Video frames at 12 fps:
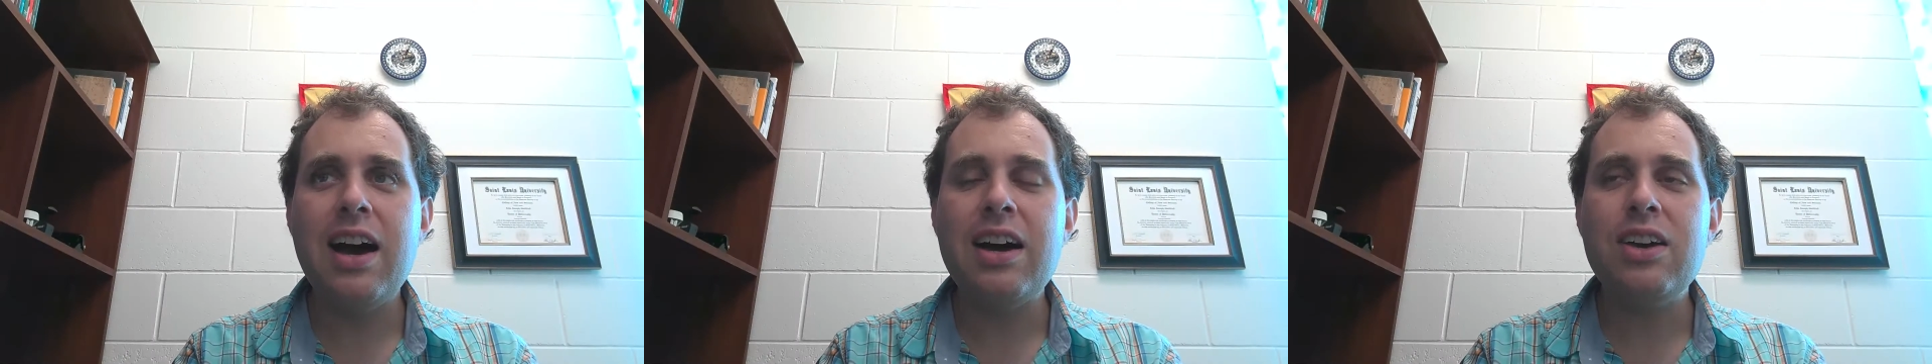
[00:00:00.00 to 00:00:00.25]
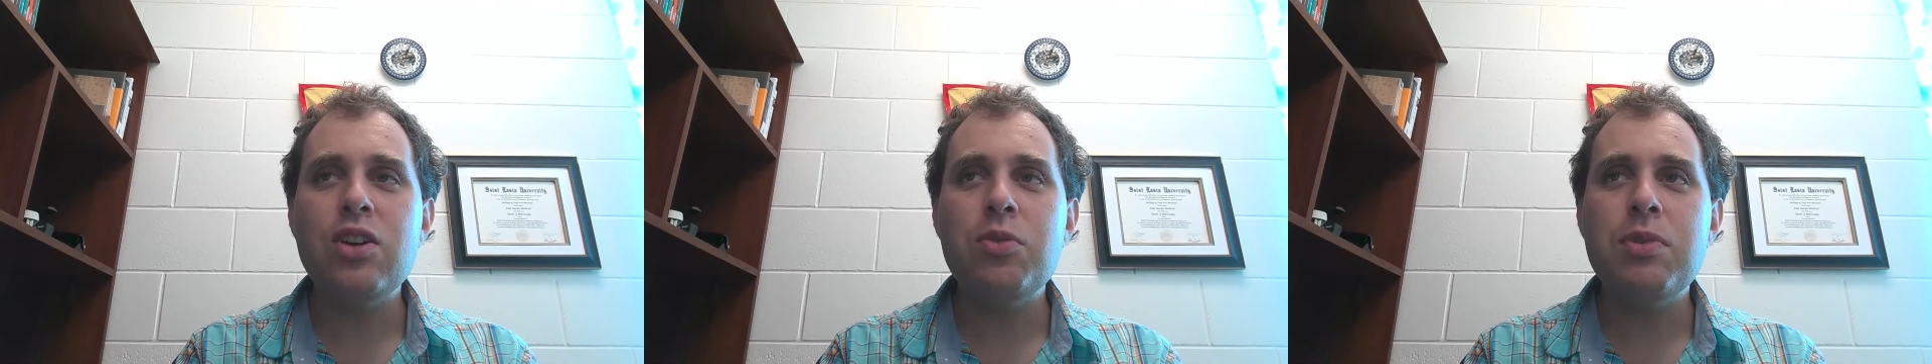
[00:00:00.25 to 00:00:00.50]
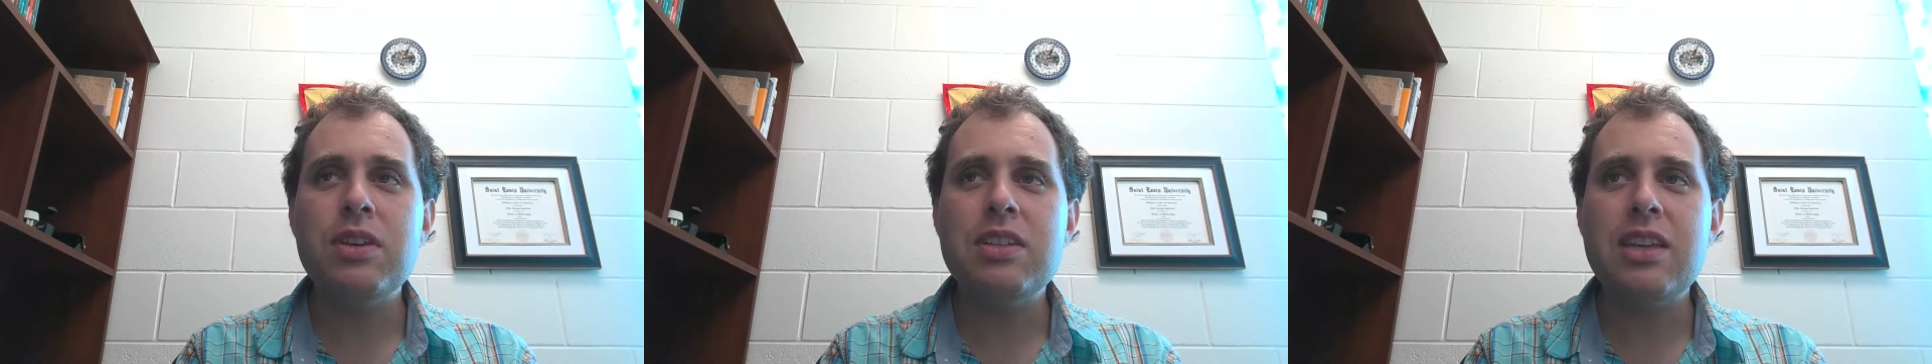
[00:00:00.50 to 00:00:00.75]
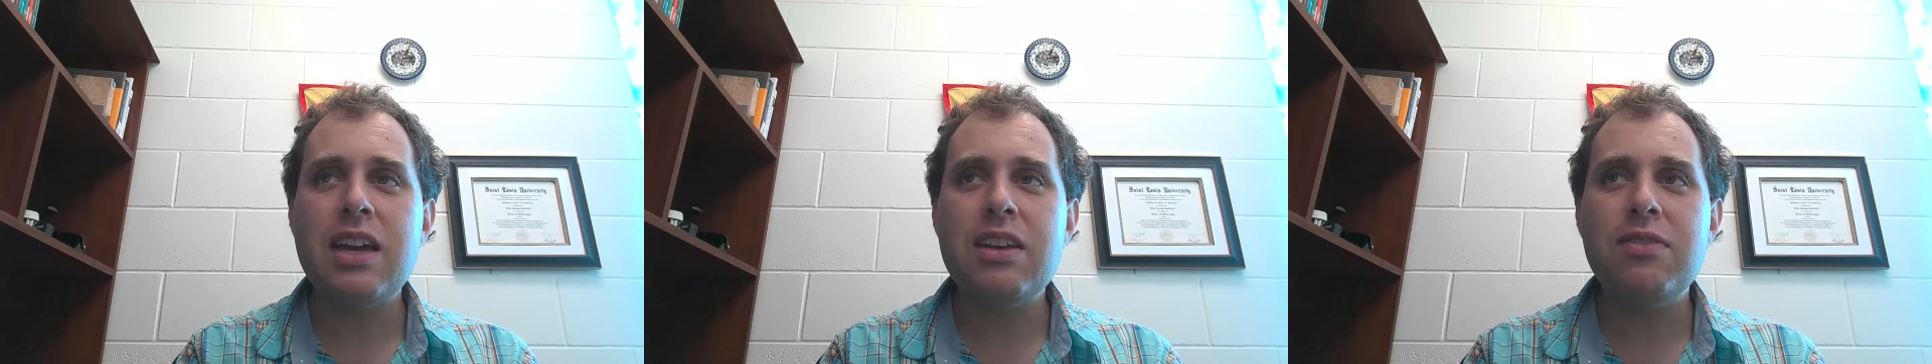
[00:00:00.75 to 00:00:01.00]
You'll be
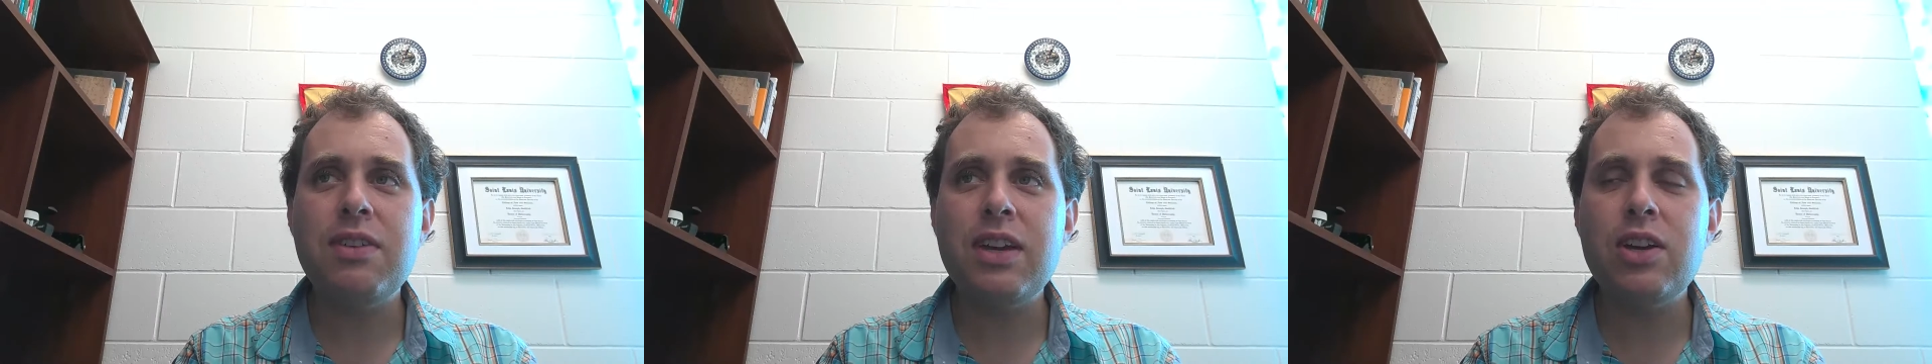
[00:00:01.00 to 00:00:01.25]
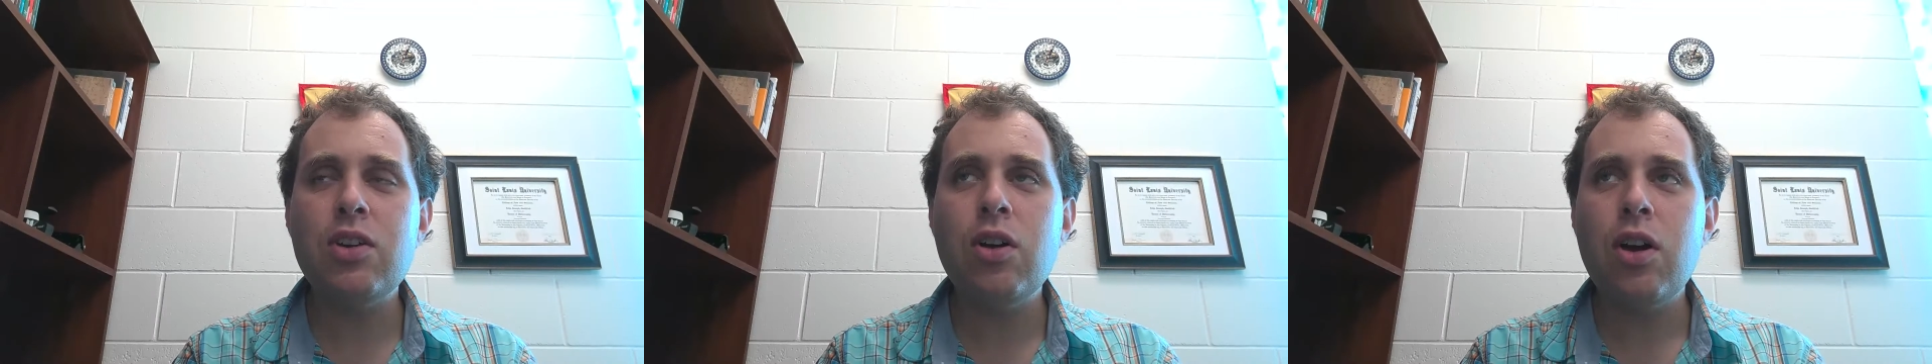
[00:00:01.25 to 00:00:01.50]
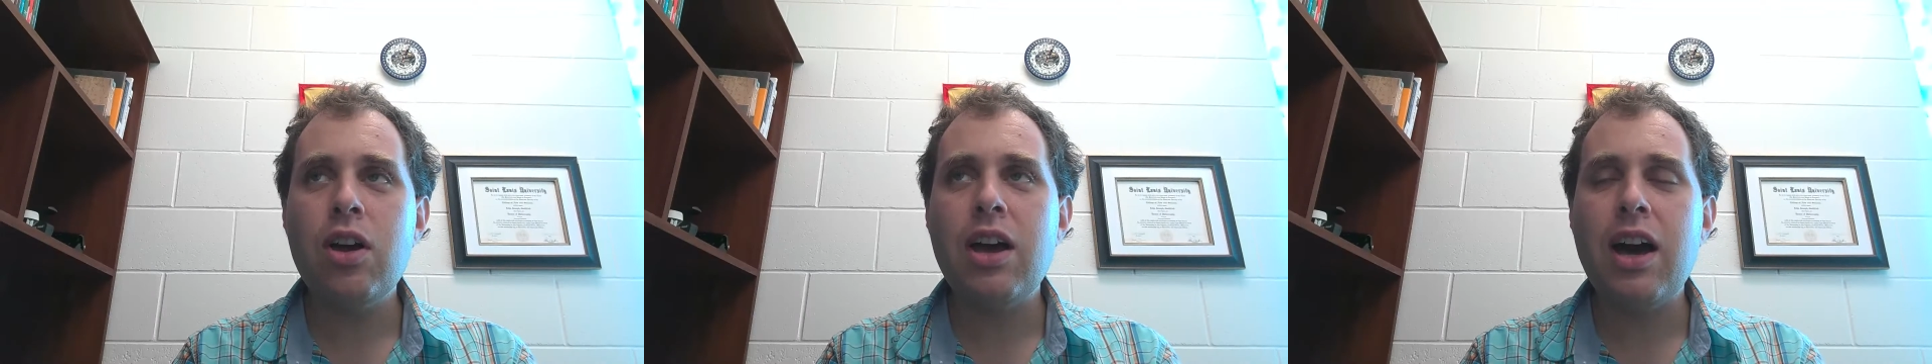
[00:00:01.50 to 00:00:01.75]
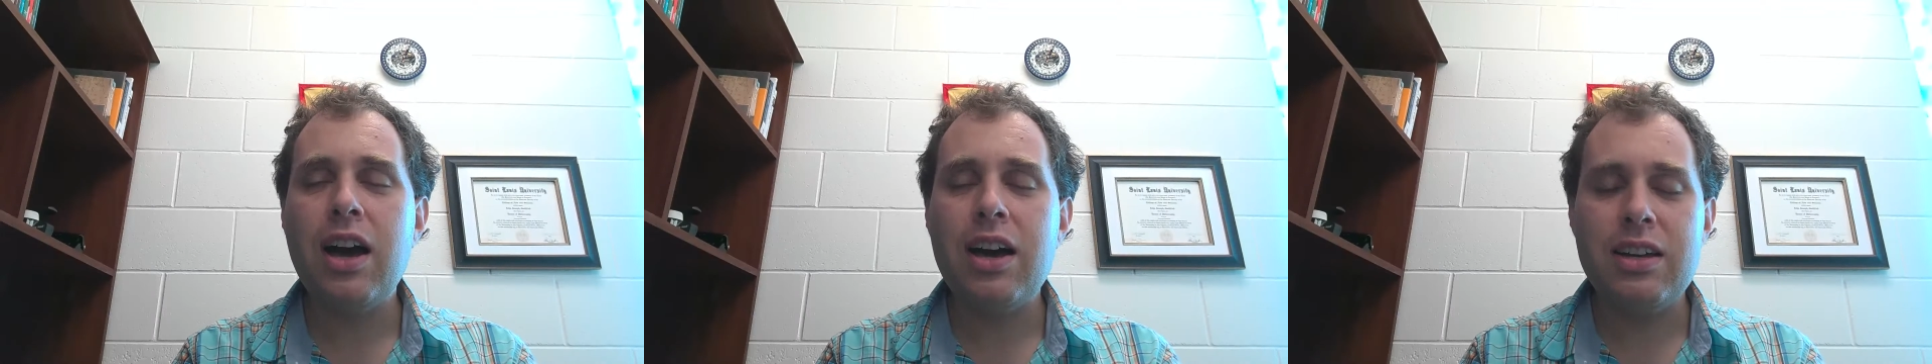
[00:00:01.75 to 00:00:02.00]
assigned a figure,
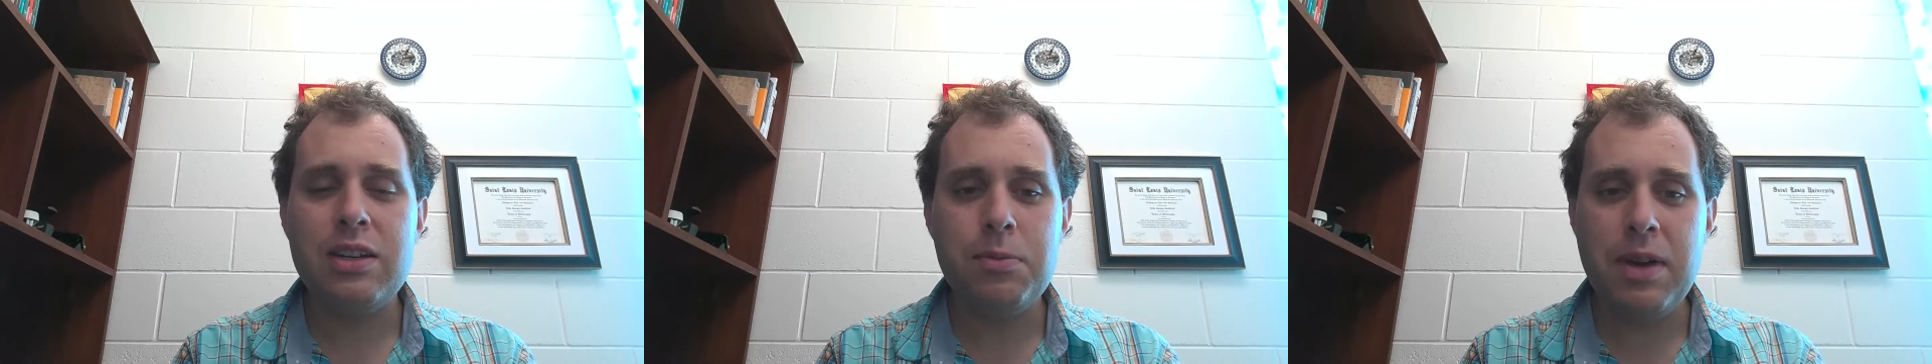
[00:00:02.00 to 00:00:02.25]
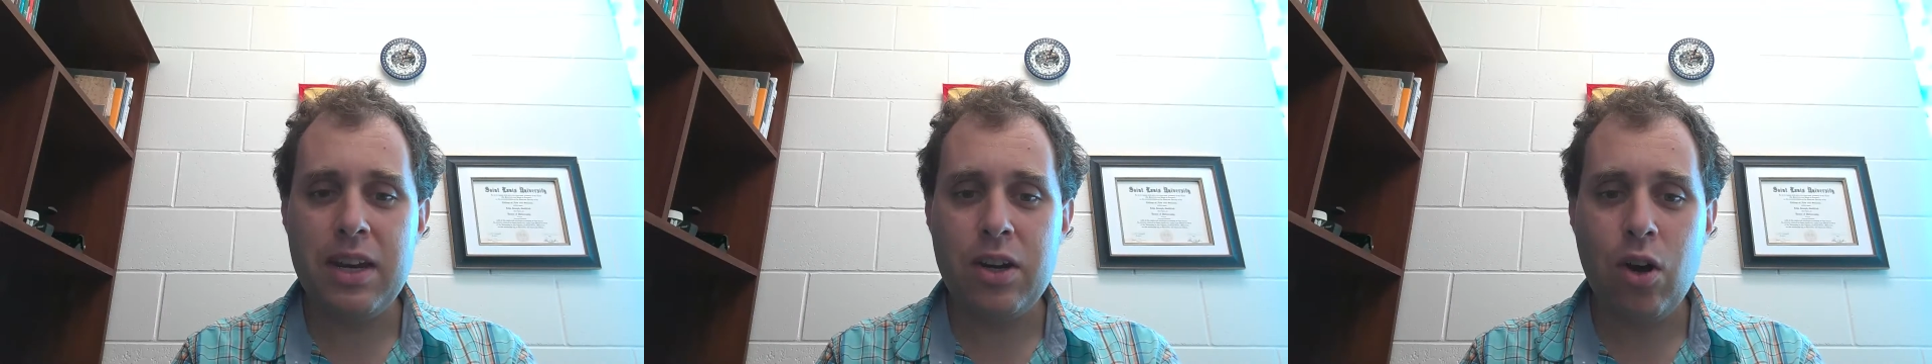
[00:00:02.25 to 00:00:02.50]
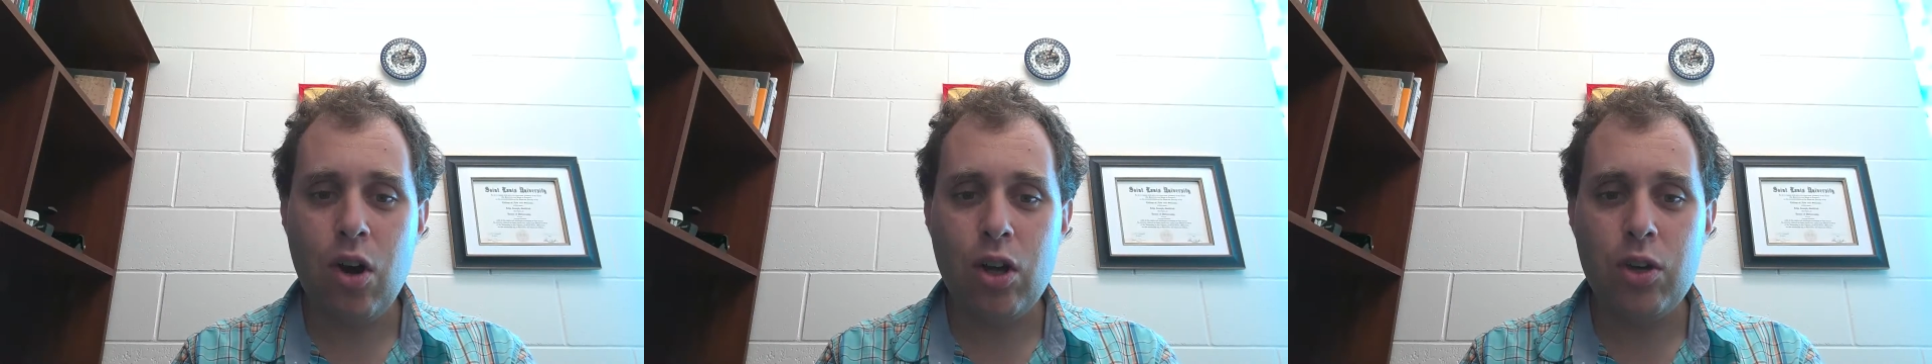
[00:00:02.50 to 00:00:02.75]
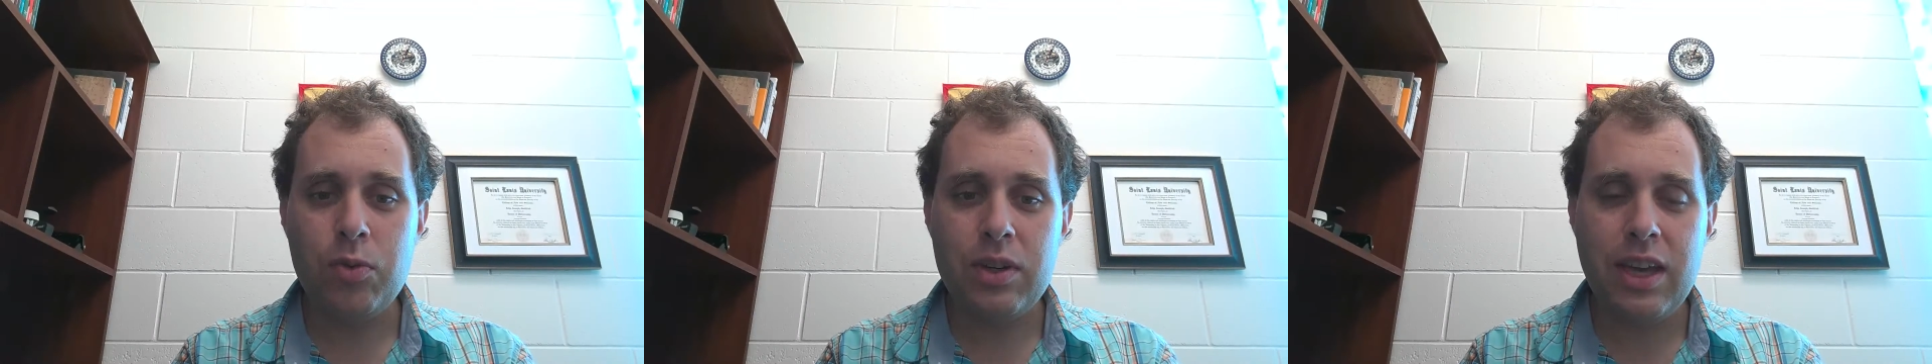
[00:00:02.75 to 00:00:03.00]
debate and
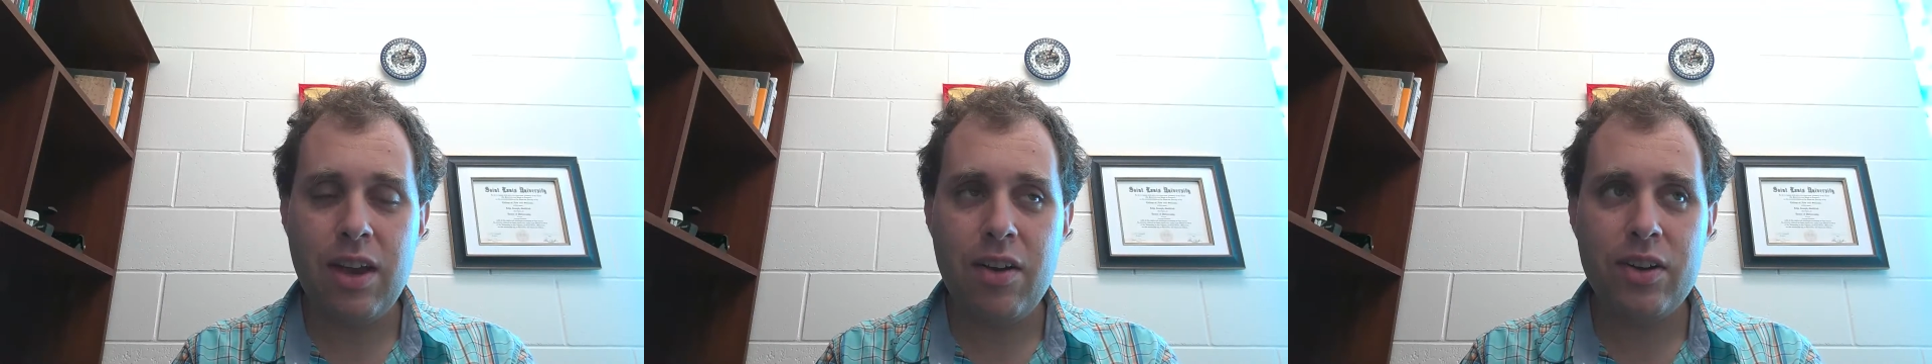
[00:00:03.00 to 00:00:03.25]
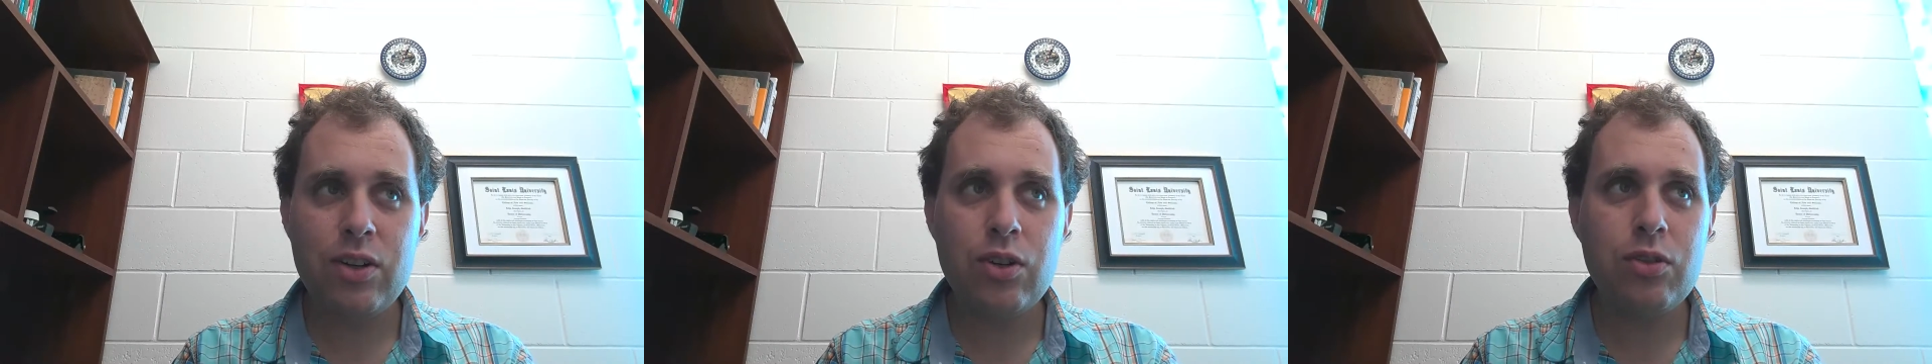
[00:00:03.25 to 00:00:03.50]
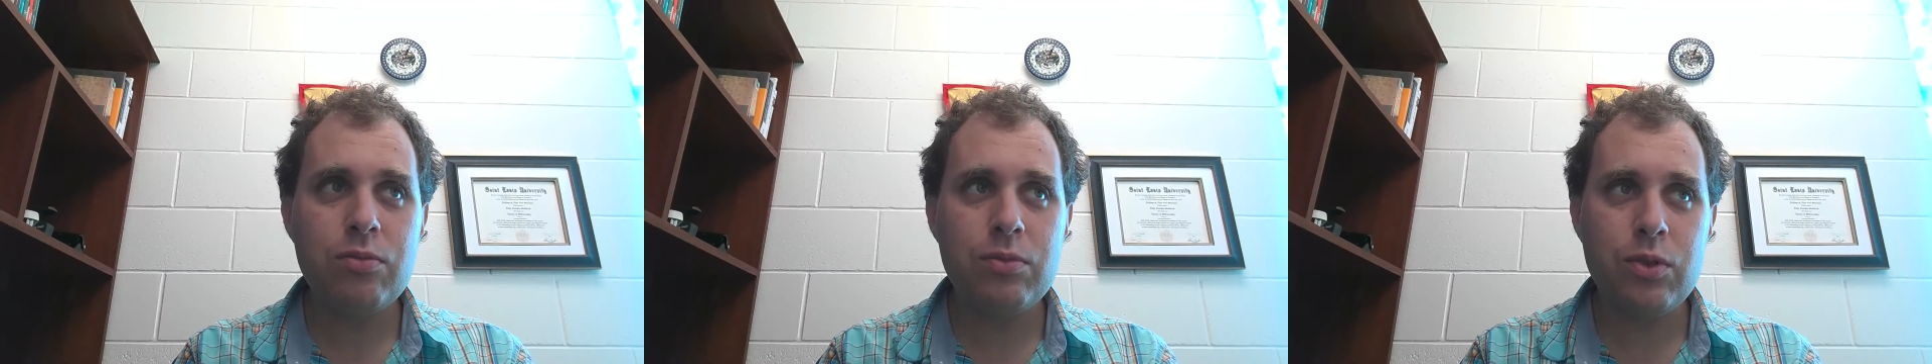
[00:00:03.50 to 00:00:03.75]
argue in character,